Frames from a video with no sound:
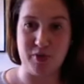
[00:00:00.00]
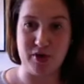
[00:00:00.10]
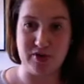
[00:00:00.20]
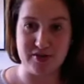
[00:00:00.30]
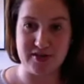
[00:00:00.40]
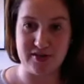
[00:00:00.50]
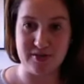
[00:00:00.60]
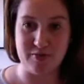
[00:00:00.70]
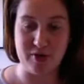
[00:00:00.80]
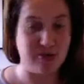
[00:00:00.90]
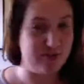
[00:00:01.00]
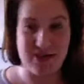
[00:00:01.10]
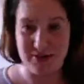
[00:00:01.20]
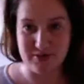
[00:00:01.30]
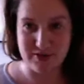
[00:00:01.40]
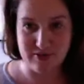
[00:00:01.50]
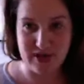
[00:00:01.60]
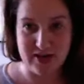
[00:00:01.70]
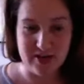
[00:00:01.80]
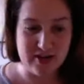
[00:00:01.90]
post postgraduate
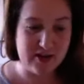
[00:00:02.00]
degree.